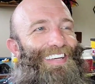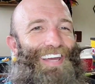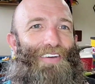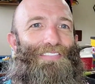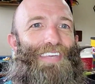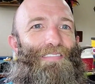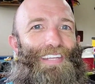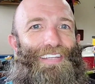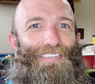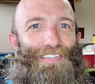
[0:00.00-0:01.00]
I was
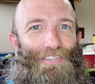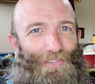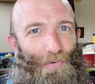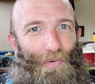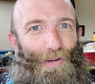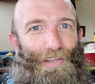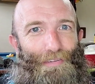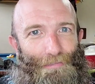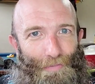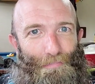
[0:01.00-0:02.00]
coming into New
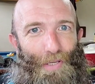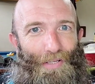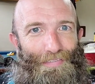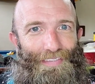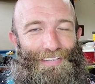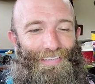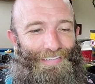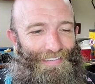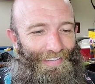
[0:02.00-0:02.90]
York from Boston,